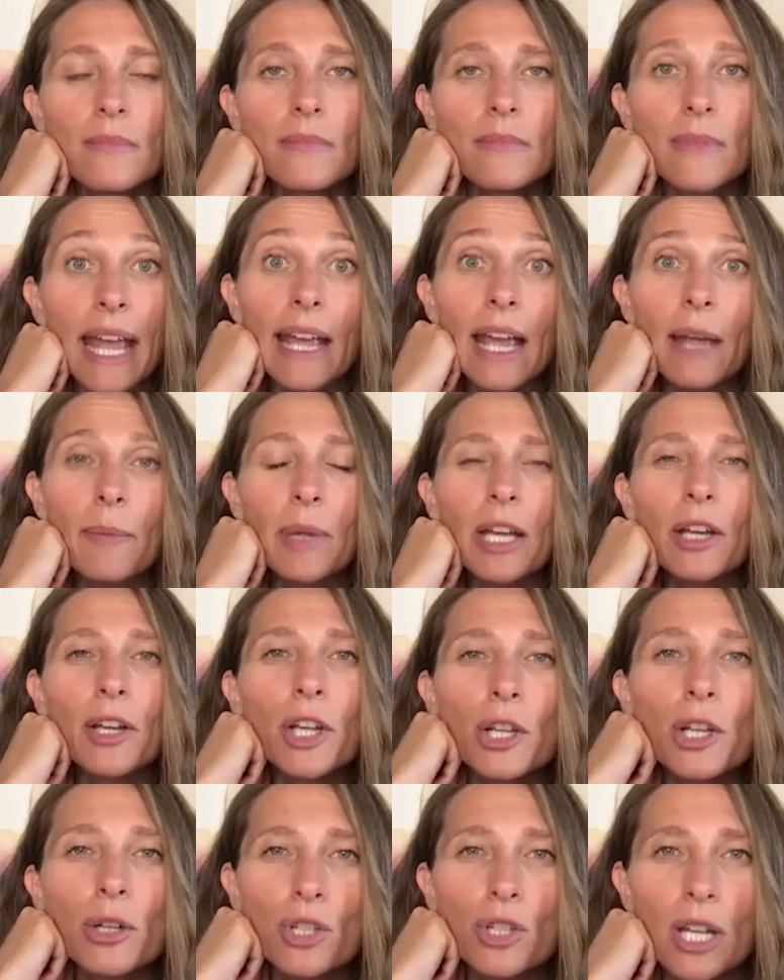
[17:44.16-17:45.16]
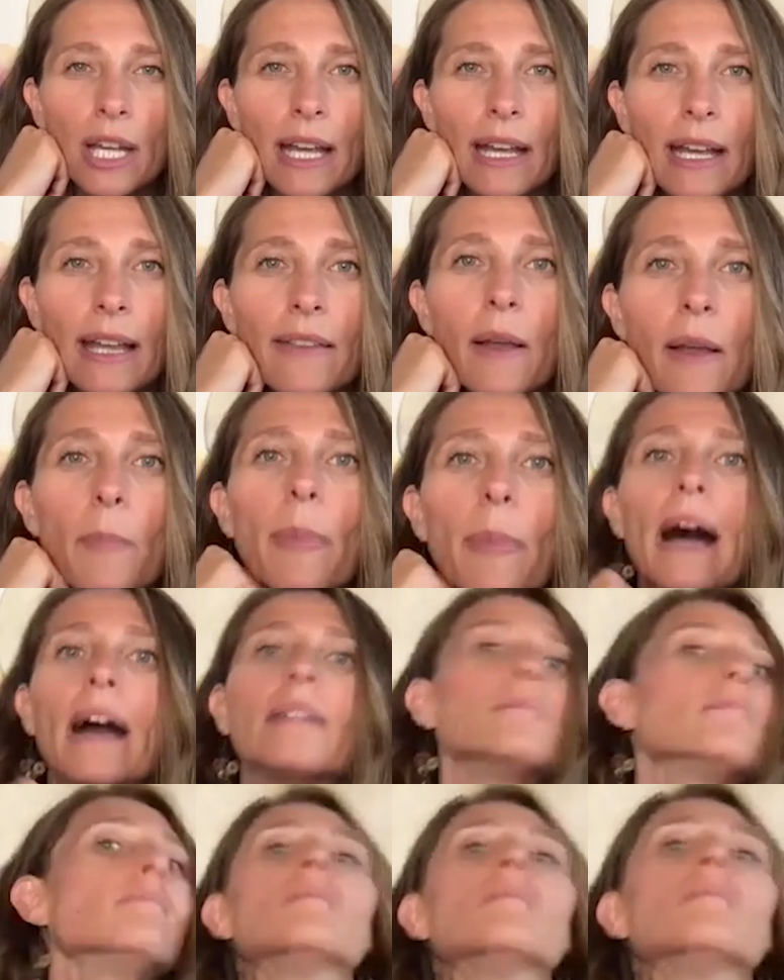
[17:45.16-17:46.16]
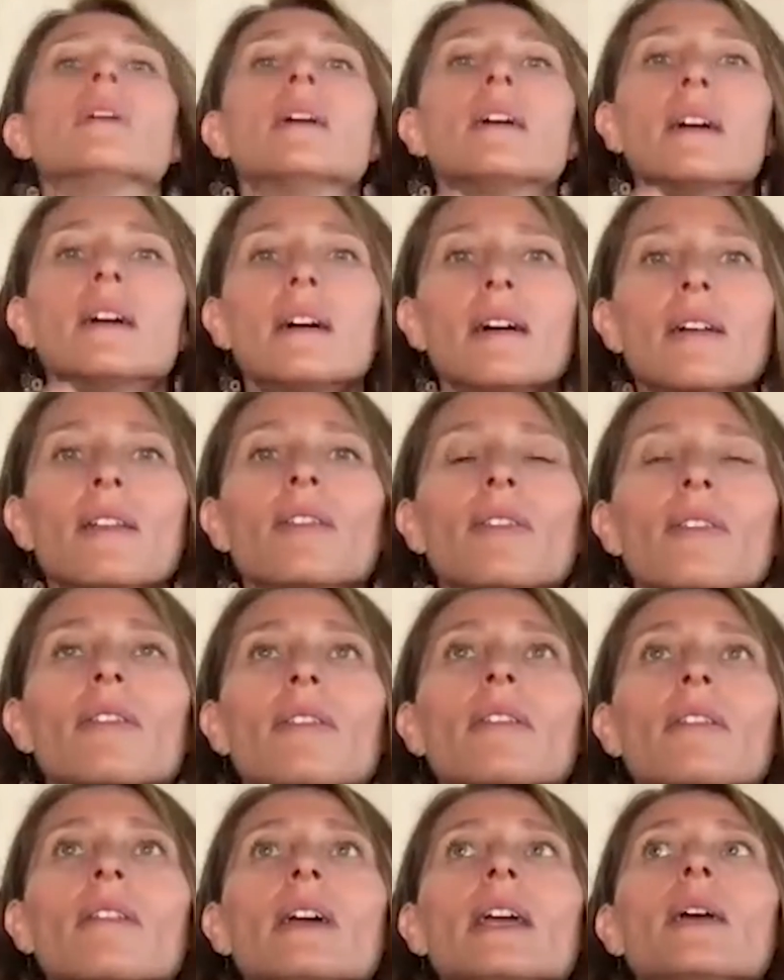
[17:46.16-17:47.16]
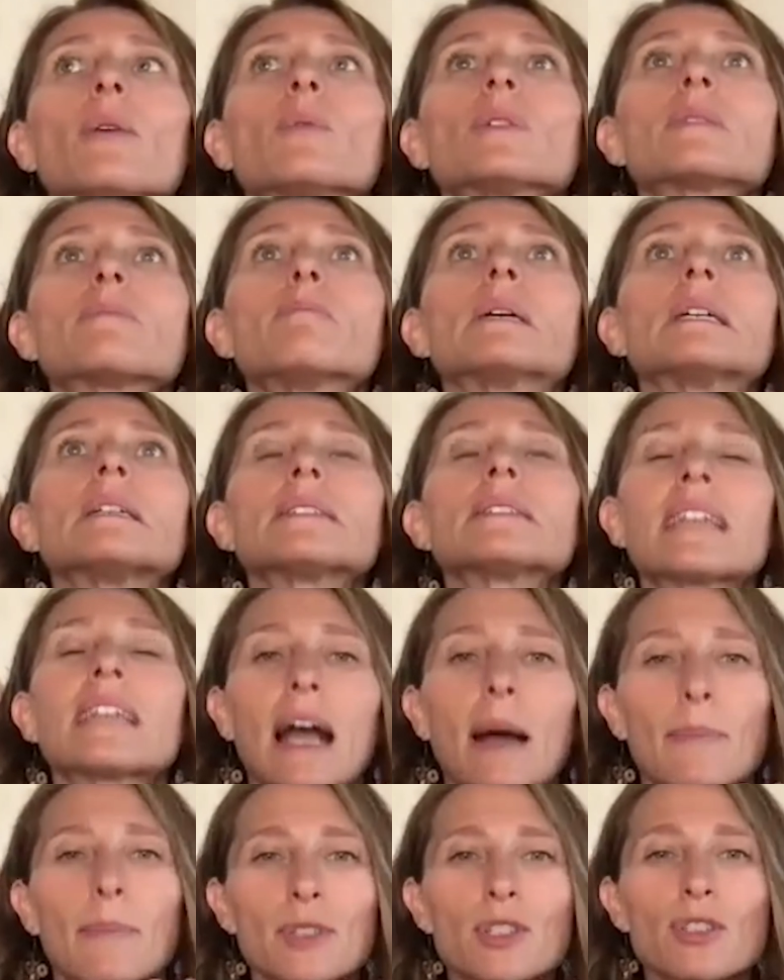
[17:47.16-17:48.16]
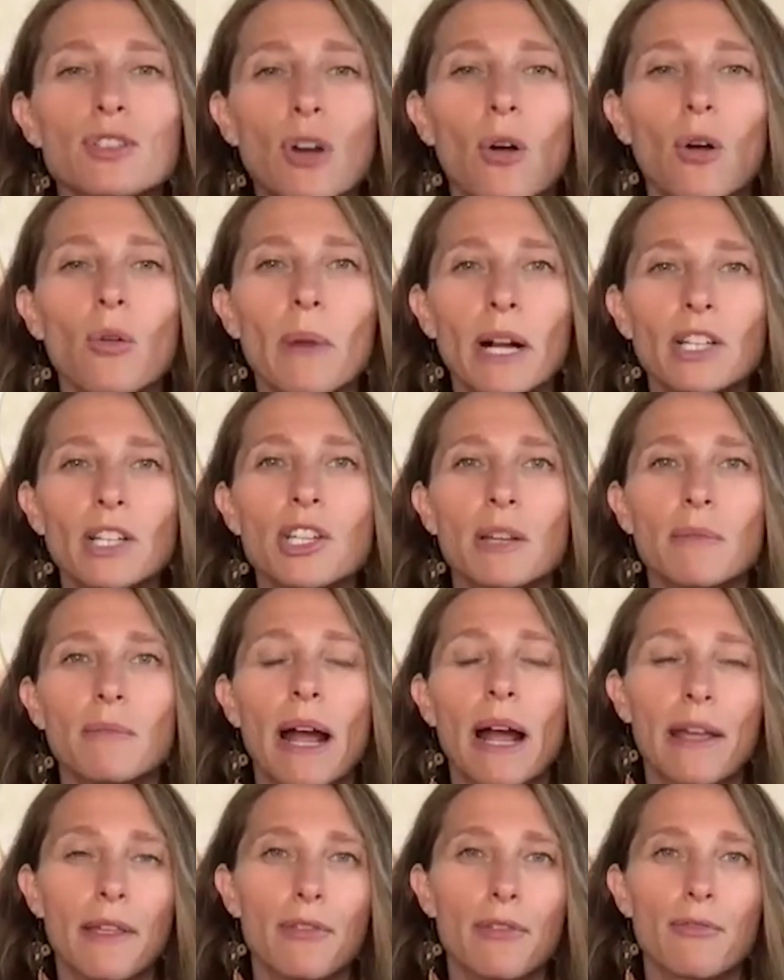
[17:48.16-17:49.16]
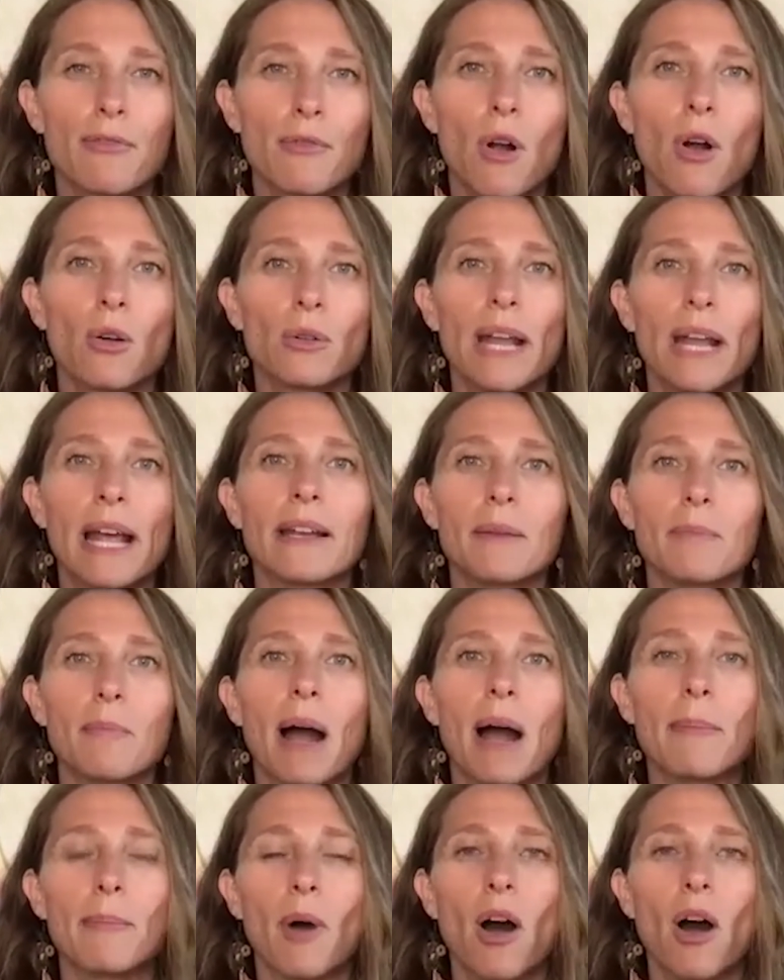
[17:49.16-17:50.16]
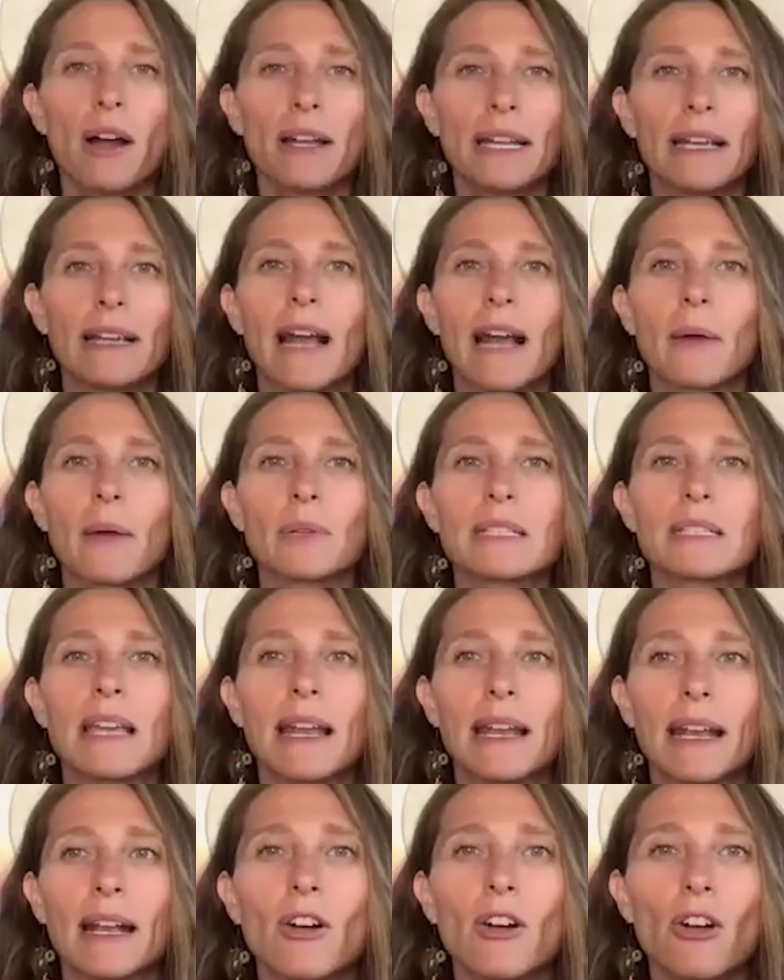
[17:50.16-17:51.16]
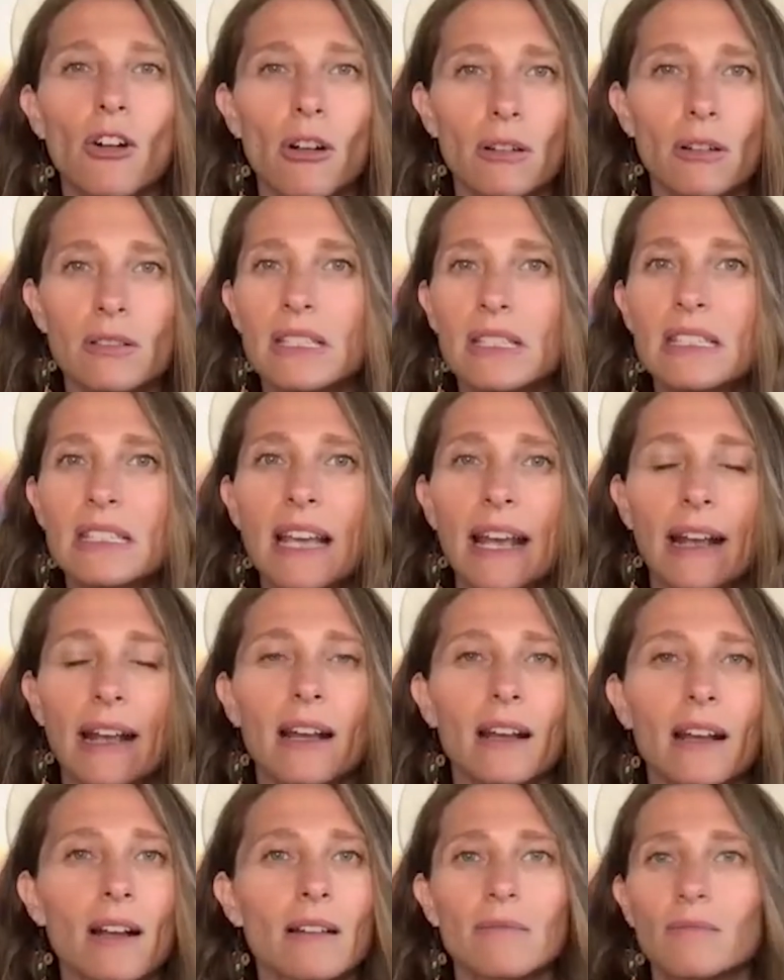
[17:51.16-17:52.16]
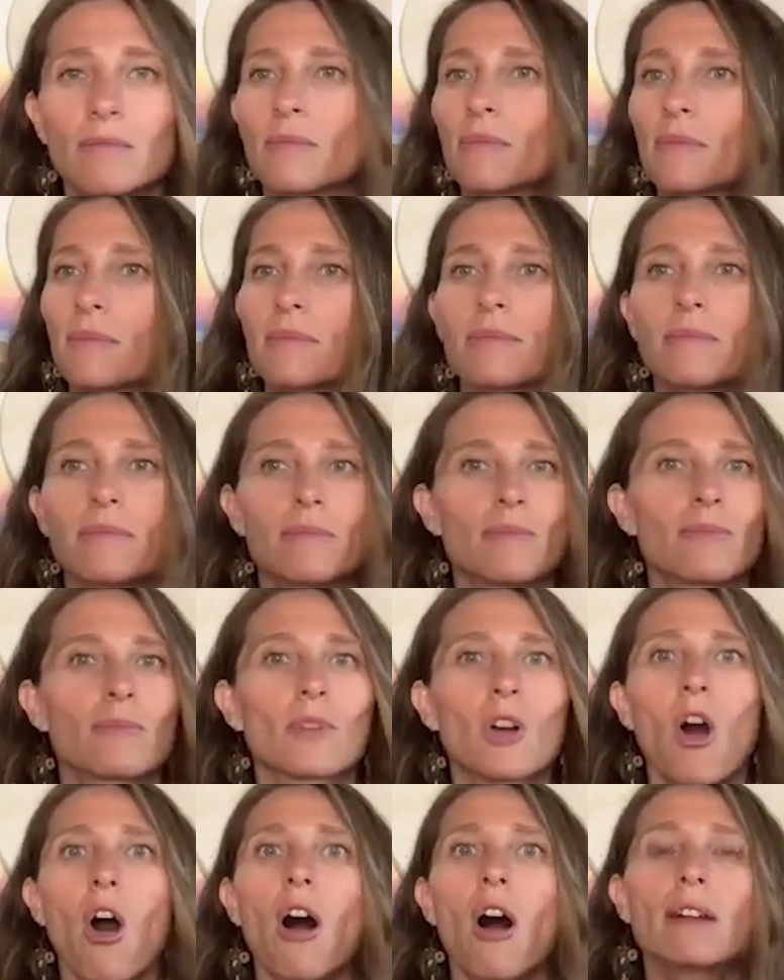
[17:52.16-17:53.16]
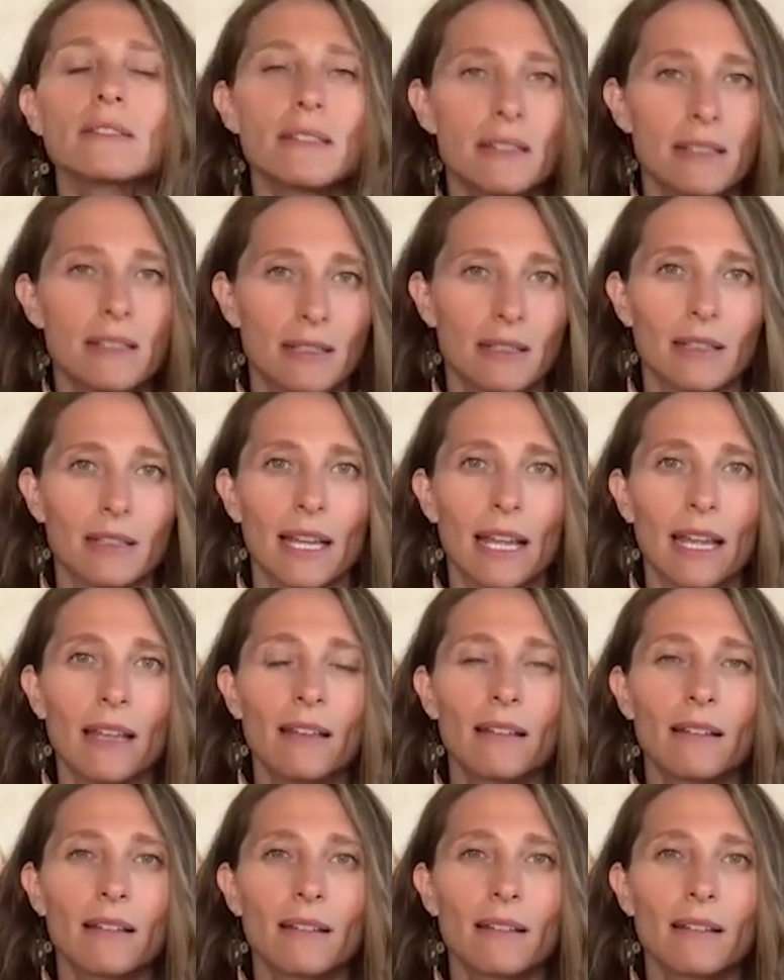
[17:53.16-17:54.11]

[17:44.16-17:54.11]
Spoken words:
They gave me a huge kick in the butt. It was building up so much in my throat and in my body, and I was getting sick constantly.